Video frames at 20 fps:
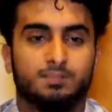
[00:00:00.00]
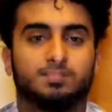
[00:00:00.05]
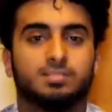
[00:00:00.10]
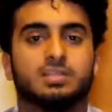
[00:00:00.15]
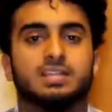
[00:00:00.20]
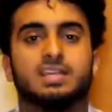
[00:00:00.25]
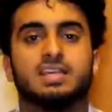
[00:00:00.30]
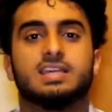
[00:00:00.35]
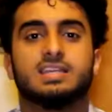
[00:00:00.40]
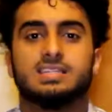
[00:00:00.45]

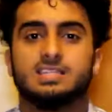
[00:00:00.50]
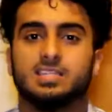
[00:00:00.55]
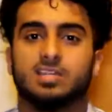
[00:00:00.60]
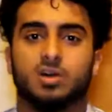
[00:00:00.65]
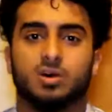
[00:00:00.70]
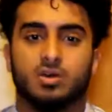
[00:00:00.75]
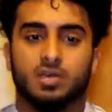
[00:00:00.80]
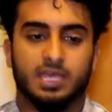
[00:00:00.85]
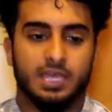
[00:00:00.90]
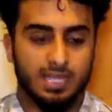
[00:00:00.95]
please, you
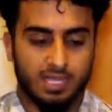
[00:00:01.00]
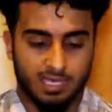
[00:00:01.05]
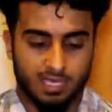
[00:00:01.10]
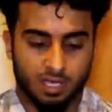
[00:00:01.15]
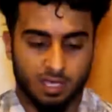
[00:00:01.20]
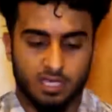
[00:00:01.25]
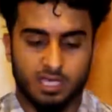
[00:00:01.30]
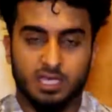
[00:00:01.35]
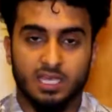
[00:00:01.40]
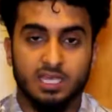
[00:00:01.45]
know, get, like,
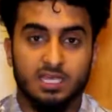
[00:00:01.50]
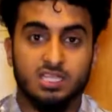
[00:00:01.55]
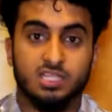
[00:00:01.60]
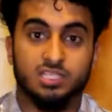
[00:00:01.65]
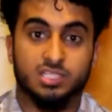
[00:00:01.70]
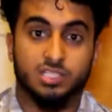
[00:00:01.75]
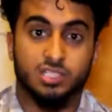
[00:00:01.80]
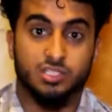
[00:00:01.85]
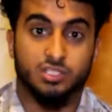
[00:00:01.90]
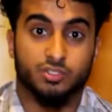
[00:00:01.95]
an
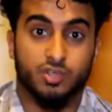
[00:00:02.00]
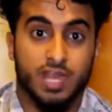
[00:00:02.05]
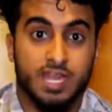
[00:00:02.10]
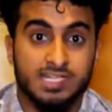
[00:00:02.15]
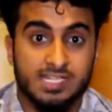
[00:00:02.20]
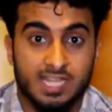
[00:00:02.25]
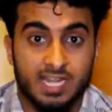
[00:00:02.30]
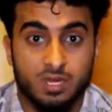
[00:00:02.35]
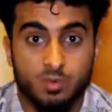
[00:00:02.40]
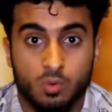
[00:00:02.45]
English
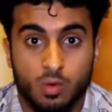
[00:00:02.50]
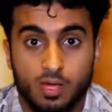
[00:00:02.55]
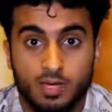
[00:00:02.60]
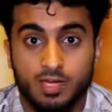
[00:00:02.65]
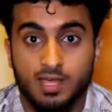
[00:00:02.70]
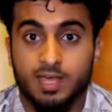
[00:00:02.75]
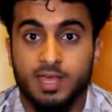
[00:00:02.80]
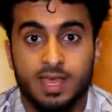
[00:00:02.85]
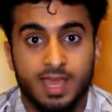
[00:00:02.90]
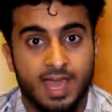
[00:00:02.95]
translated
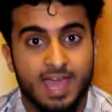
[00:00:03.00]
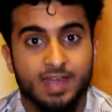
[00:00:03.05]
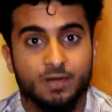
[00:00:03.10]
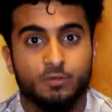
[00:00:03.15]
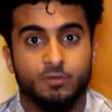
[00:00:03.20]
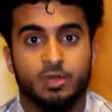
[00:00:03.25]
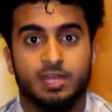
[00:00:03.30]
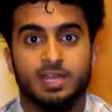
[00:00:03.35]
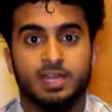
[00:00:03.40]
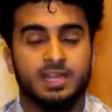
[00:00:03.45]
one
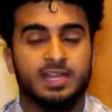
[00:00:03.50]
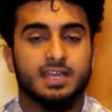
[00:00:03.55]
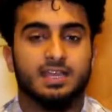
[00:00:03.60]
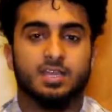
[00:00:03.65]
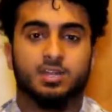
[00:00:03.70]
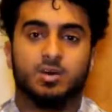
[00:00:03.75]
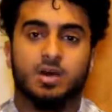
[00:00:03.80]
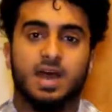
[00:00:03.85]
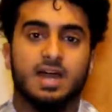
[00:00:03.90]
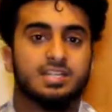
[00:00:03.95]
and read it.
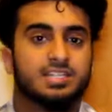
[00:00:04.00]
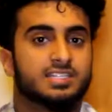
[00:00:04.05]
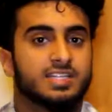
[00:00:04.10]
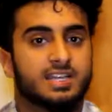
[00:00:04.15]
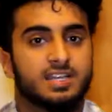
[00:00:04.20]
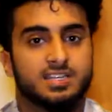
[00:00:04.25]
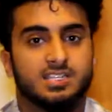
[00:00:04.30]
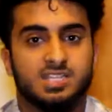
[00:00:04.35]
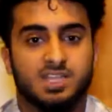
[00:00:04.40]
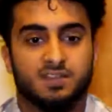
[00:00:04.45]
You know,
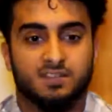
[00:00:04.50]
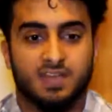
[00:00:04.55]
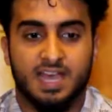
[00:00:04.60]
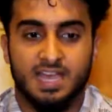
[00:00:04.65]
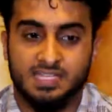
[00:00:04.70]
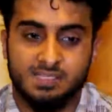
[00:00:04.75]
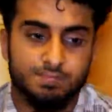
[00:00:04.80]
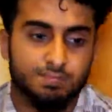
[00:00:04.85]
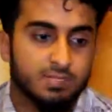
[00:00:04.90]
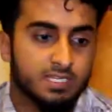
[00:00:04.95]
educate yourself,
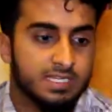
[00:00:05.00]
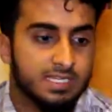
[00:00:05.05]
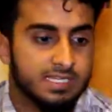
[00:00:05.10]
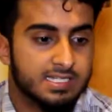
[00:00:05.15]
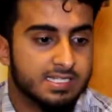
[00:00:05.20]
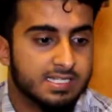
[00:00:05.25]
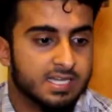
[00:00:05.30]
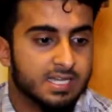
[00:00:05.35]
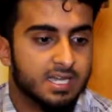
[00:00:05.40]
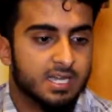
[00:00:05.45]
guys,
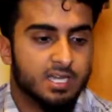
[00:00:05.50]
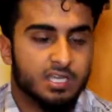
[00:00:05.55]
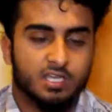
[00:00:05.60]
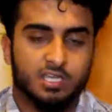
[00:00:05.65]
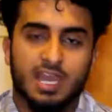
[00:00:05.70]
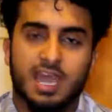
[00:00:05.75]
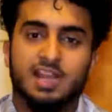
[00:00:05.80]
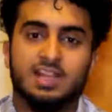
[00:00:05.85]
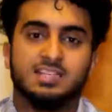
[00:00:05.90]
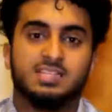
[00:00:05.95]
please. You
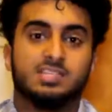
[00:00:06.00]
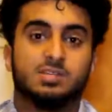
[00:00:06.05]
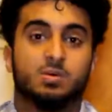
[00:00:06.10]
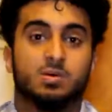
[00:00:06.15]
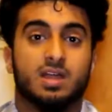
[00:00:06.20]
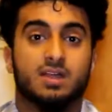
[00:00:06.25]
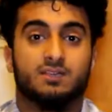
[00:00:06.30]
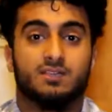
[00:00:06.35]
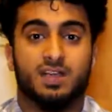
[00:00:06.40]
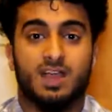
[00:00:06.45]
can't listen to
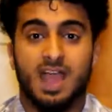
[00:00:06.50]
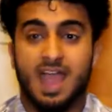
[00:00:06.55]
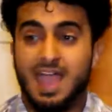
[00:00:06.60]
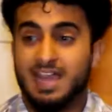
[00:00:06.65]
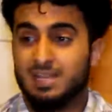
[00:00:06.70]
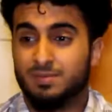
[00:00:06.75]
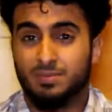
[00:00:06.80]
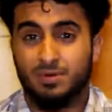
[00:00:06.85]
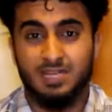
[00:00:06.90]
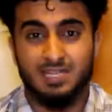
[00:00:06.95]
whatever
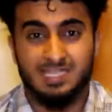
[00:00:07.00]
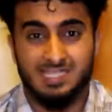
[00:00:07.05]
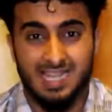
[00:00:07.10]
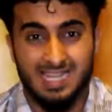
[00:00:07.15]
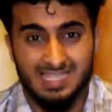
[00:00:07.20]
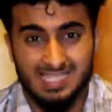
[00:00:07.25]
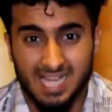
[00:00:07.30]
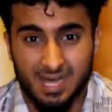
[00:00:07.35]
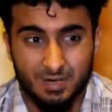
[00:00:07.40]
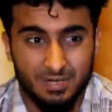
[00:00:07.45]
anybody
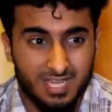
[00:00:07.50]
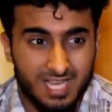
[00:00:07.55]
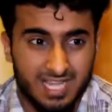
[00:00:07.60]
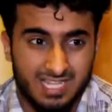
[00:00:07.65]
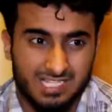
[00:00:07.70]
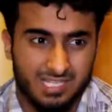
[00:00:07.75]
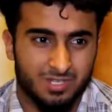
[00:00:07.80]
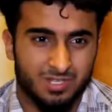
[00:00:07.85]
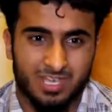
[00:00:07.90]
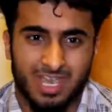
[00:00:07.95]
says
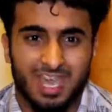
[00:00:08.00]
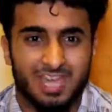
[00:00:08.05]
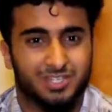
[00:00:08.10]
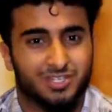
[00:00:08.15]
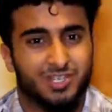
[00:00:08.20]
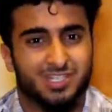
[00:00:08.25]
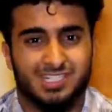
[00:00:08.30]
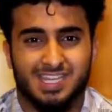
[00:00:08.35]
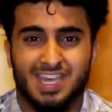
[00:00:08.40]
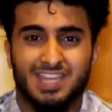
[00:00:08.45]
nowadays. You know, you can't
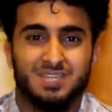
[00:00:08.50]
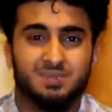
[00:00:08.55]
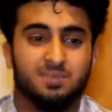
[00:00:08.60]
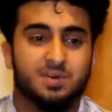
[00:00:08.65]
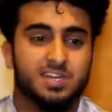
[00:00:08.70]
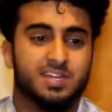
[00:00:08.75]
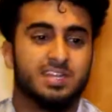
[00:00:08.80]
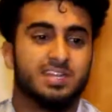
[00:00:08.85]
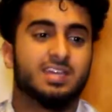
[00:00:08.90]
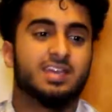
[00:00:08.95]
trust
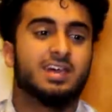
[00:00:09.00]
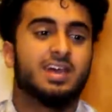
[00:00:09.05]
anybody.